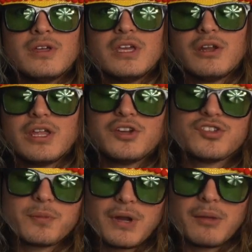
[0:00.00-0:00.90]
you know? And
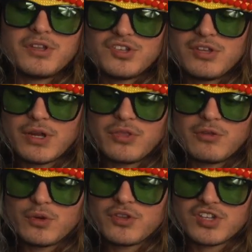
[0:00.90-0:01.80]
here's the problem is he wrote
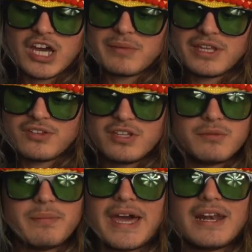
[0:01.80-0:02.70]
this comment and didn't
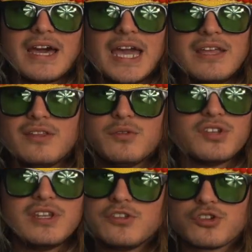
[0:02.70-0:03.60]
even bat an eye. It
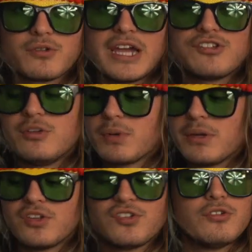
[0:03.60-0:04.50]
was a knee-jerk reaction. He
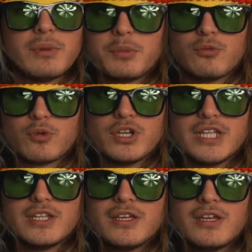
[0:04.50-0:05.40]
probably doesn't even remember he wrote
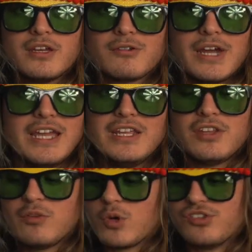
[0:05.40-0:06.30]
it, right? And he
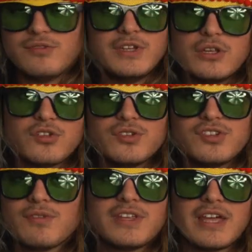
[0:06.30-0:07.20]
didn't watch the video, so
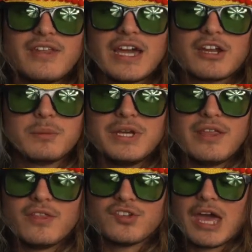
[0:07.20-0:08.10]
he's definitely not gonna remember
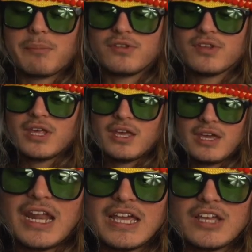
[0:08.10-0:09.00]
any of this happened.
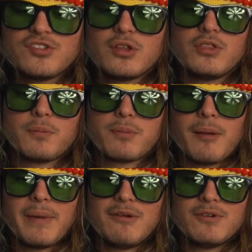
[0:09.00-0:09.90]
And I guess the
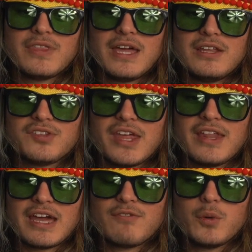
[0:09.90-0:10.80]
problem I have with that is that,
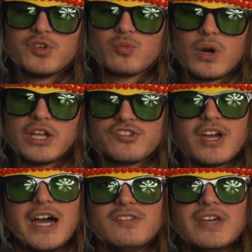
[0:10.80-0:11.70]
like, I've always watched
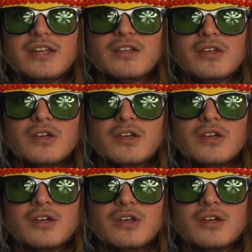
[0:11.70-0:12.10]
content